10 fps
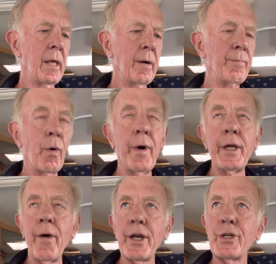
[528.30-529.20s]
But when
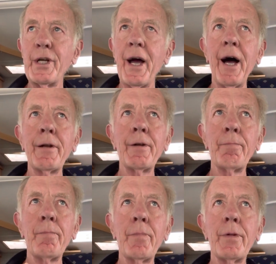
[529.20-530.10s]
you actually add
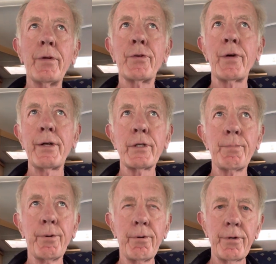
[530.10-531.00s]

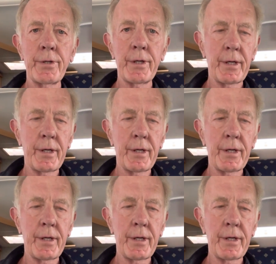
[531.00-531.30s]
transport,